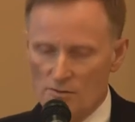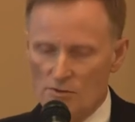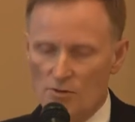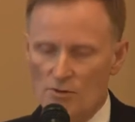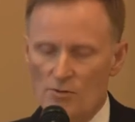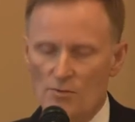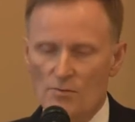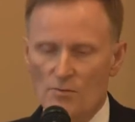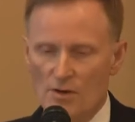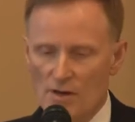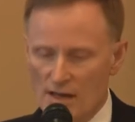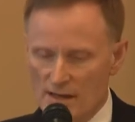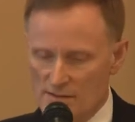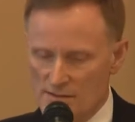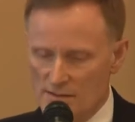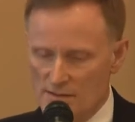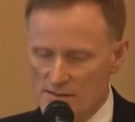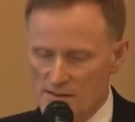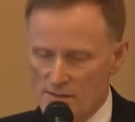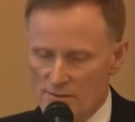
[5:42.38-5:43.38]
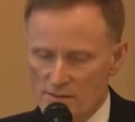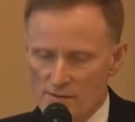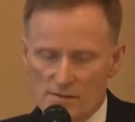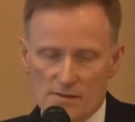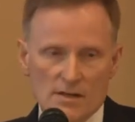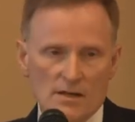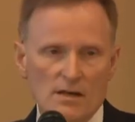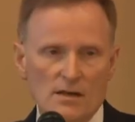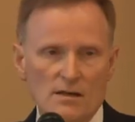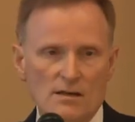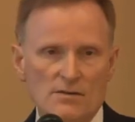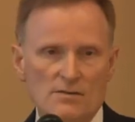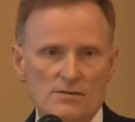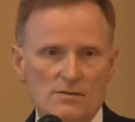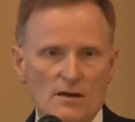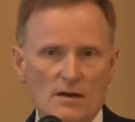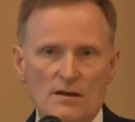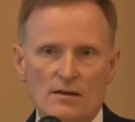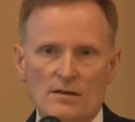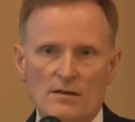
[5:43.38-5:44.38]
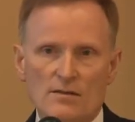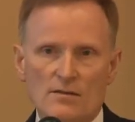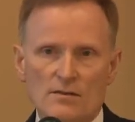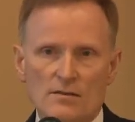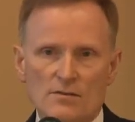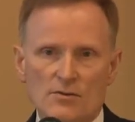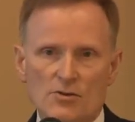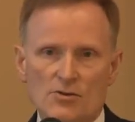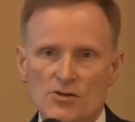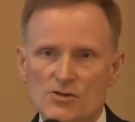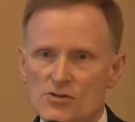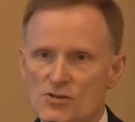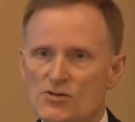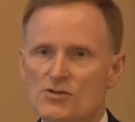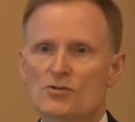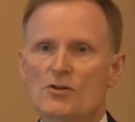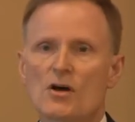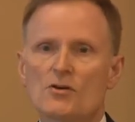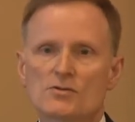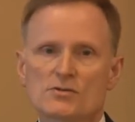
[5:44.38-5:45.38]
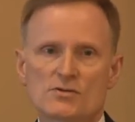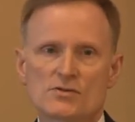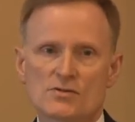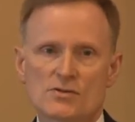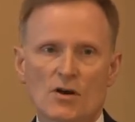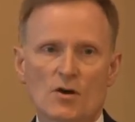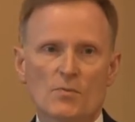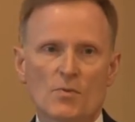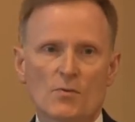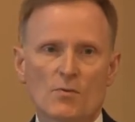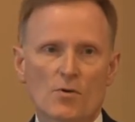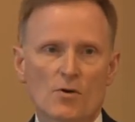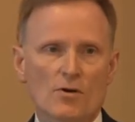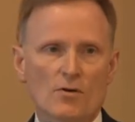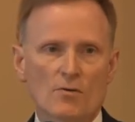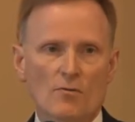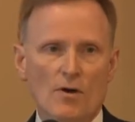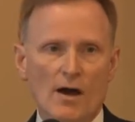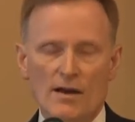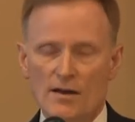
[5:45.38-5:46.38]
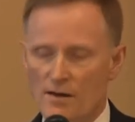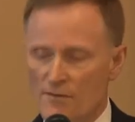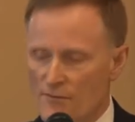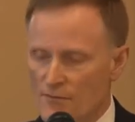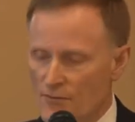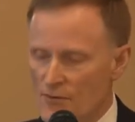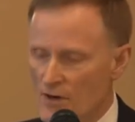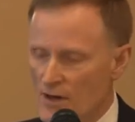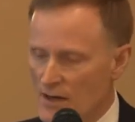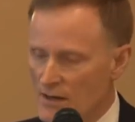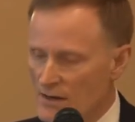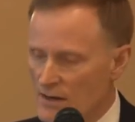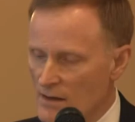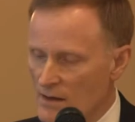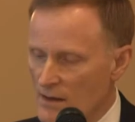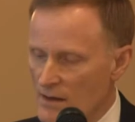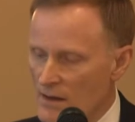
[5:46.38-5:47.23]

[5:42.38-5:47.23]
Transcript: the next Exhibit D is you just disclose the scope of work right up front.